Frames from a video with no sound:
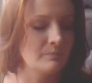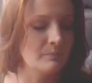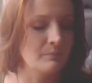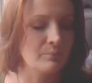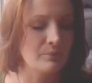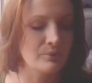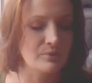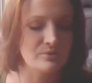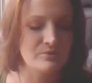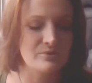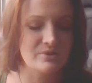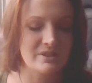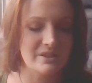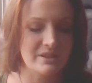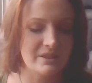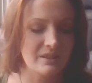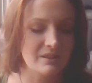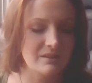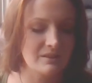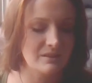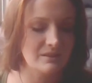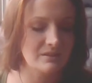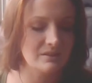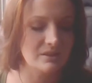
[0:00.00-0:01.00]
bruising
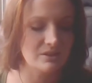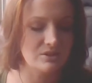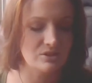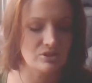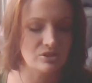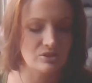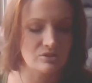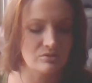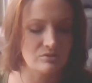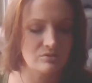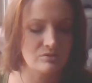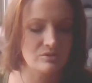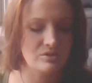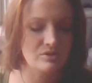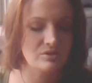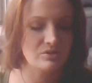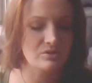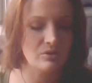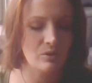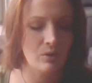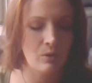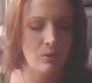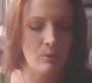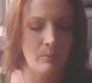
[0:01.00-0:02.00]
in the tissues
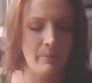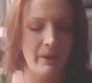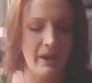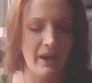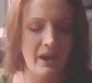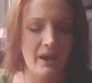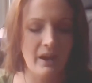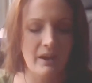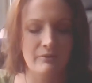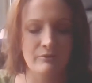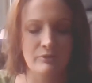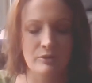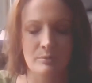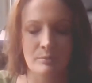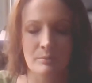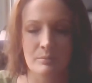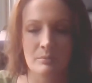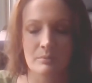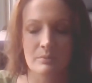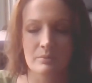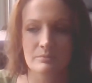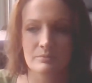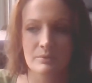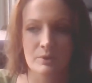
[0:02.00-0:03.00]
so bad
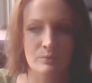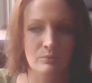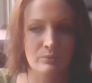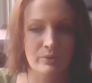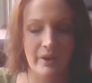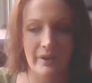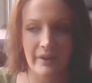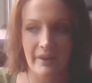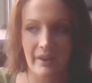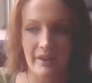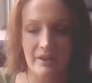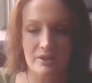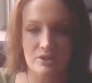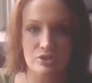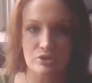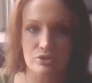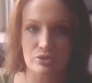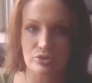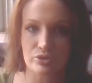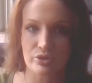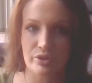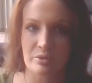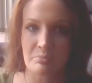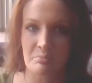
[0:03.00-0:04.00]
from
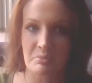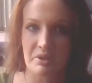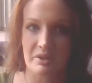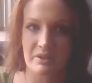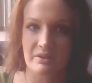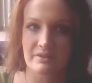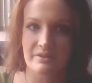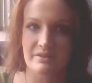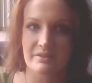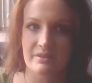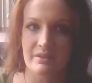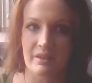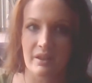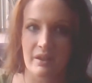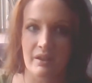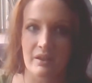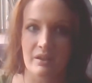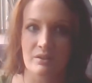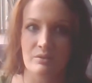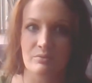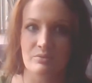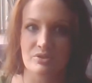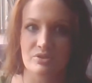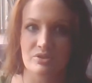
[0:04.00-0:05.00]
radiation treatments
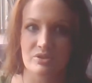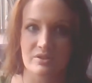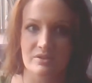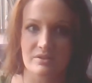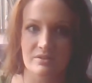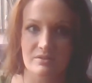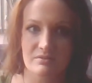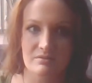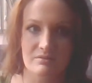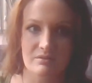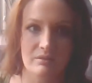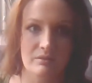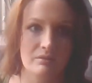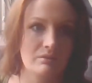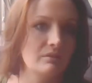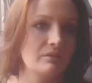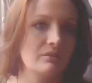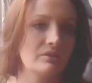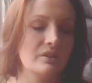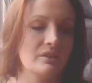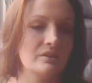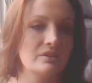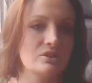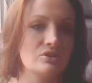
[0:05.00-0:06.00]
that it was just,
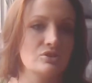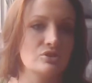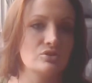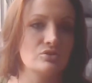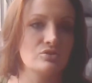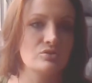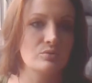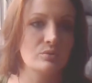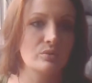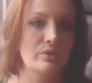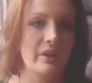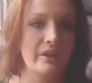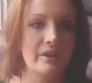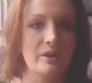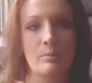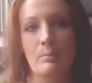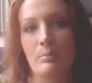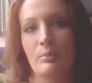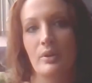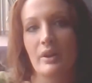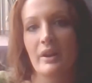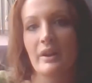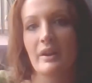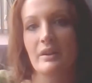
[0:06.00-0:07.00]
the tissues were like a
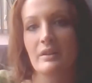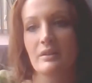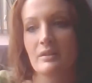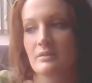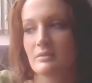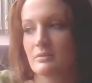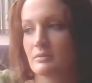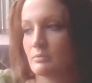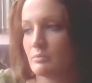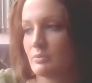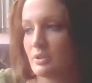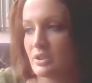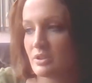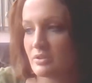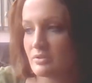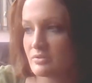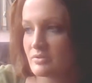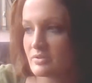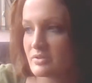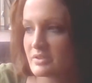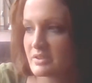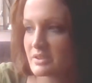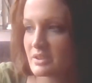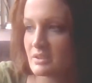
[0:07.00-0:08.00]
brick. We
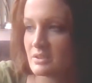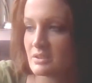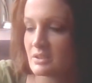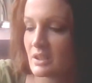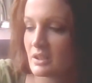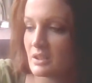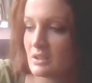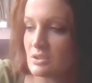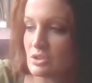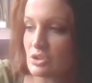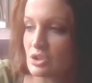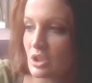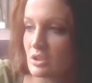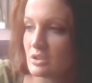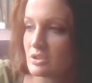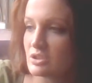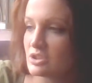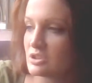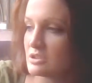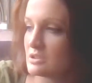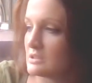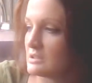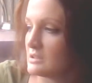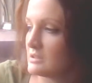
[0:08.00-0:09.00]
used in
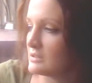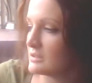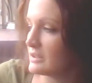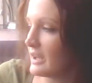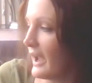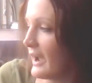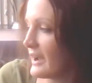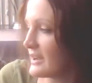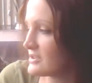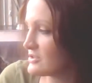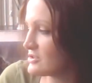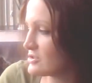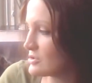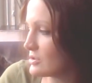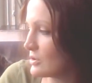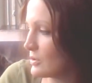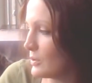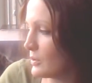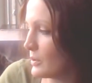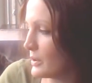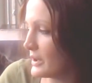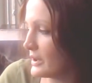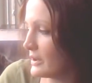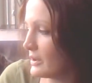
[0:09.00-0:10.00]
conjunction castor
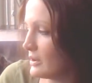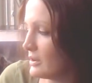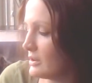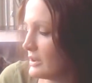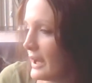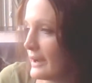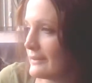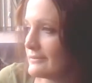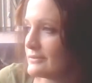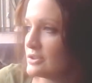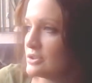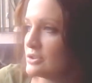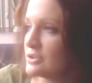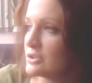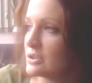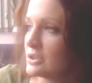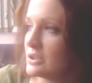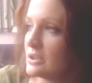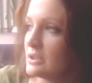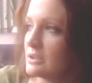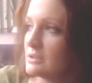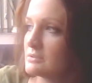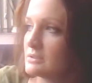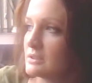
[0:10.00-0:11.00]
oil,
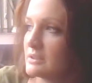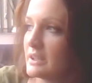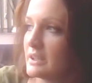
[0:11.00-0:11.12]
lavender, I